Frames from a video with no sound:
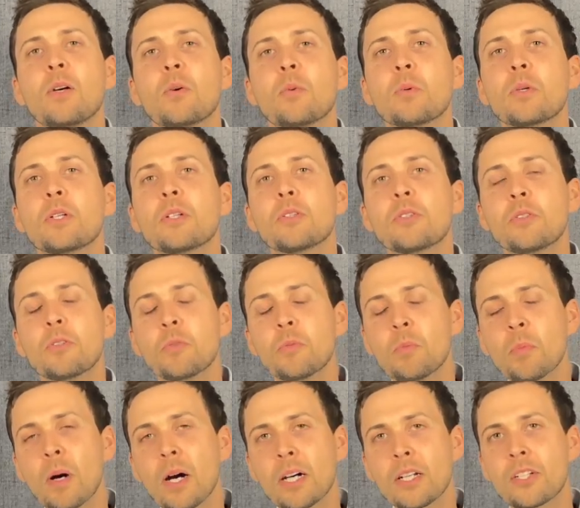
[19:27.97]
we can do
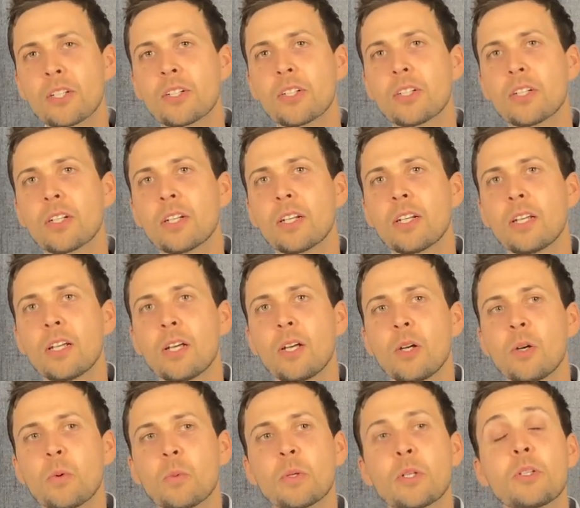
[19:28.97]
much
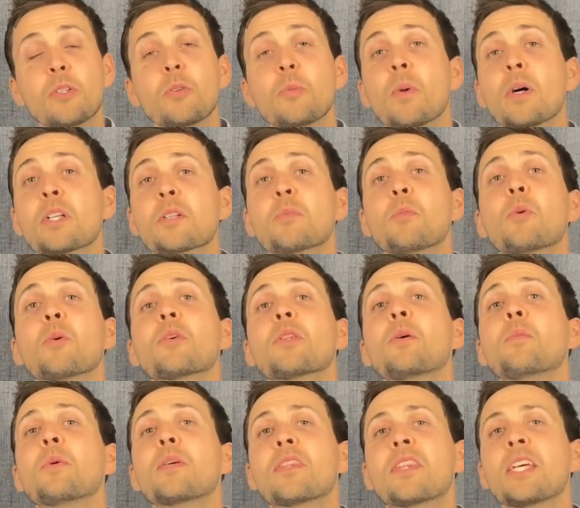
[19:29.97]
we can do much more
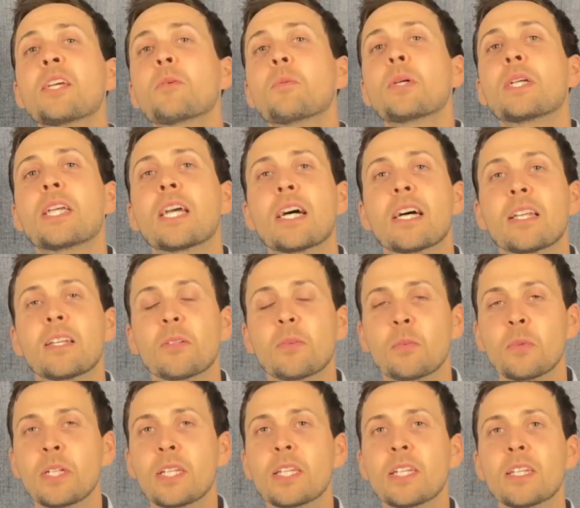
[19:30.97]
than we think we can.
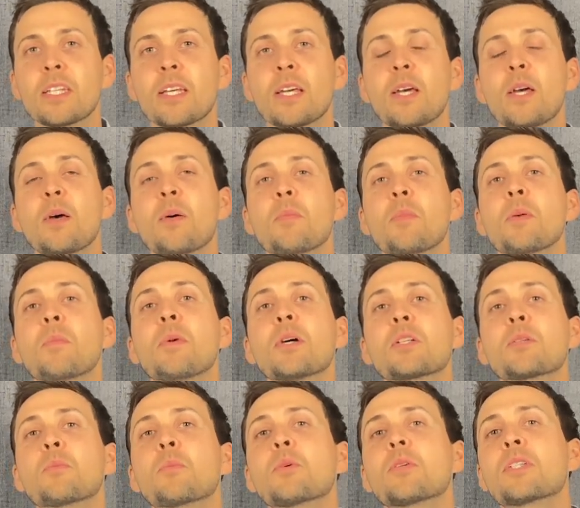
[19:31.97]
We can be
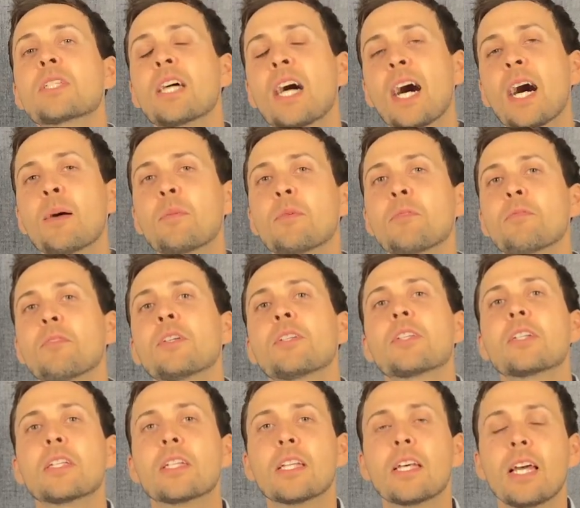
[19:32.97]
much more time
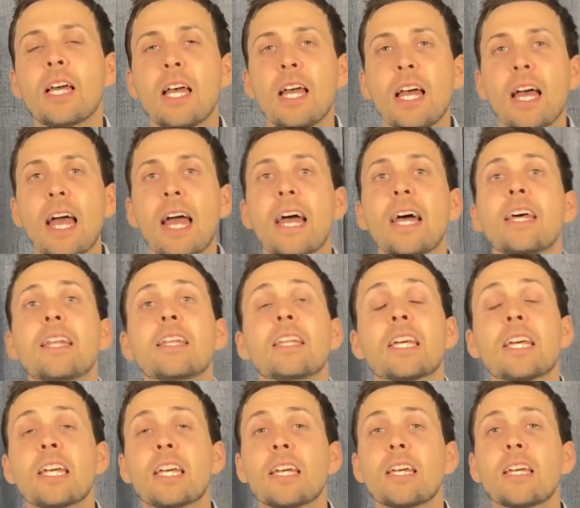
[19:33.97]
efficient. And
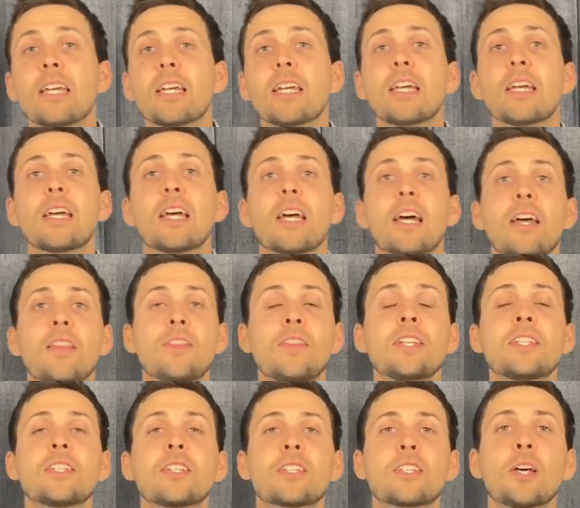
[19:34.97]

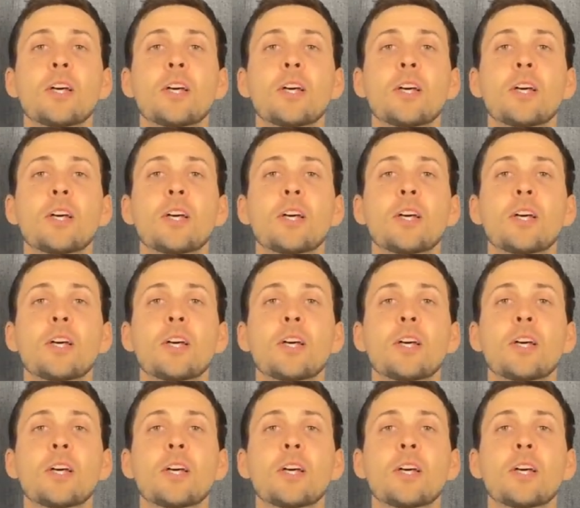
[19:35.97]
this is